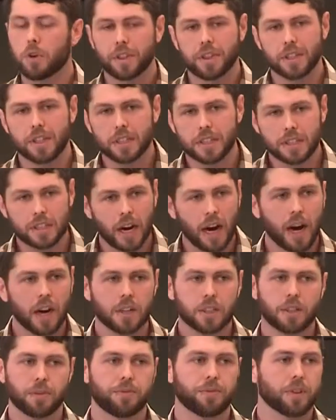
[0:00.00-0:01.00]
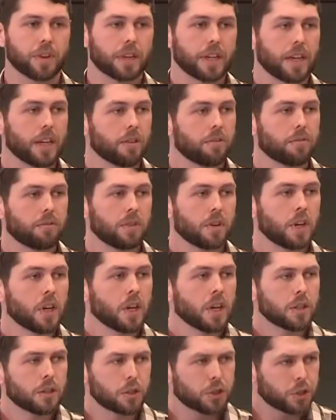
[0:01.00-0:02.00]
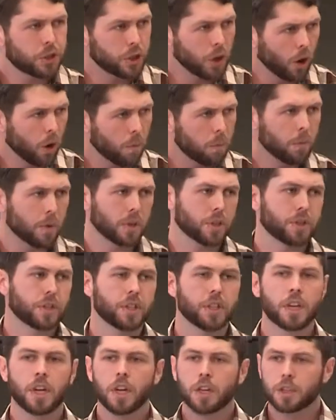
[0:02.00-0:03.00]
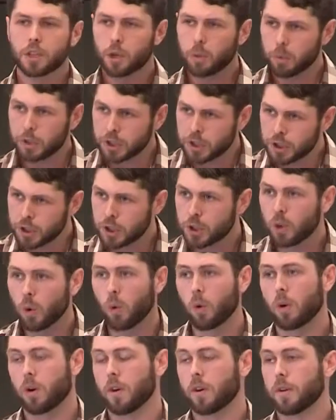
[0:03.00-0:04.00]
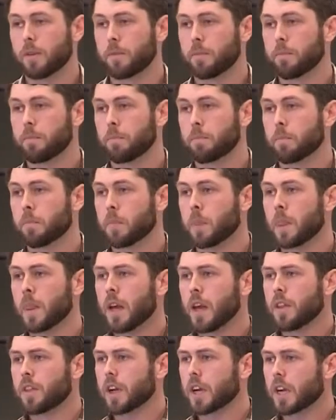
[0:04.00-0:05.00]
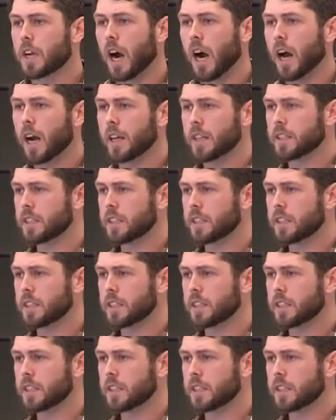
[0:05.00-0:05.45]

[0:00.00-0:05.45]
with a desire to forgive, to show mercy, to restore. That God